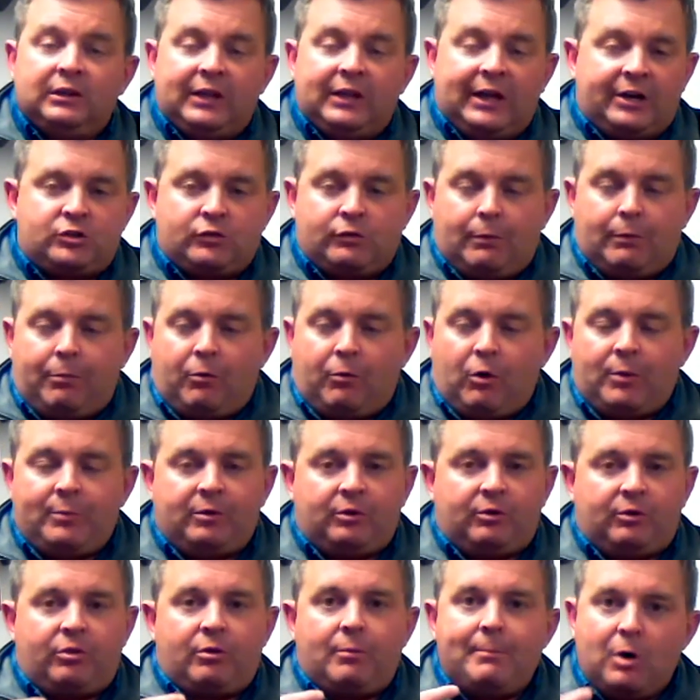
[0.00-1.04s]
Letters of
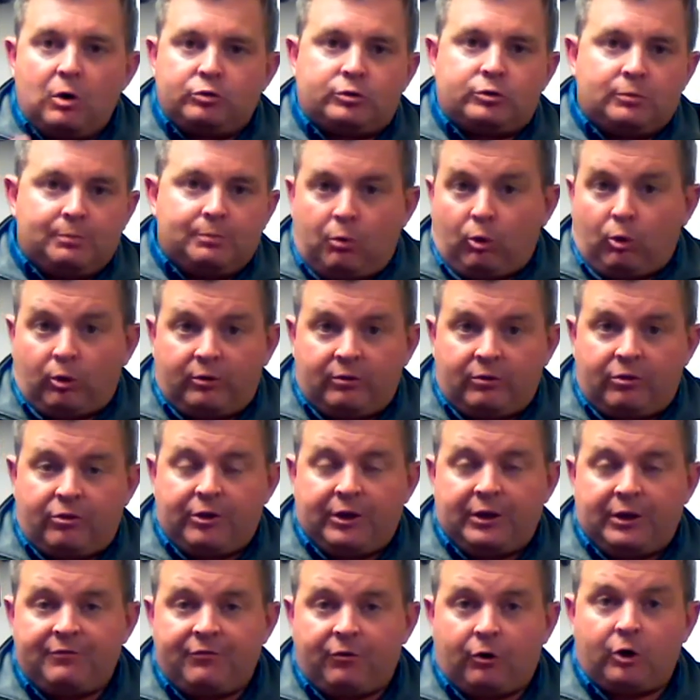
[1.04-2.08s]
appointment are the most
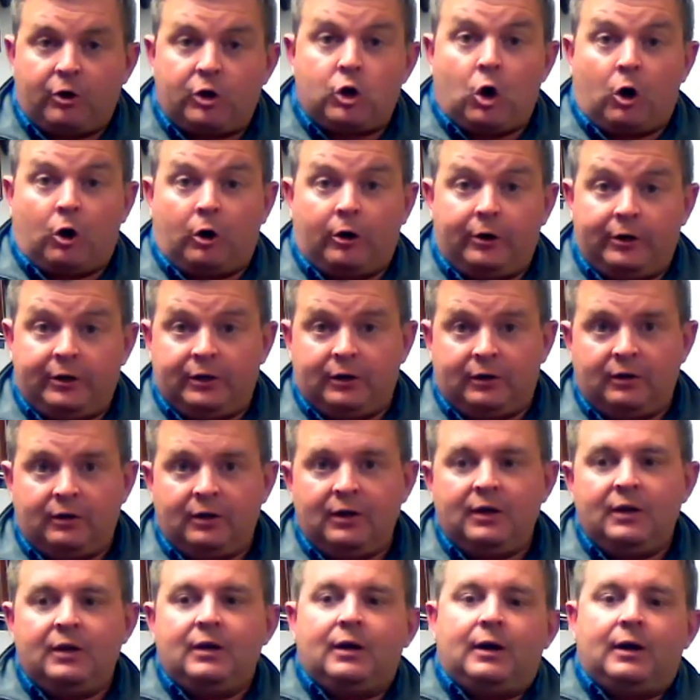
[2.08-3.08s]
important thing for a guardian.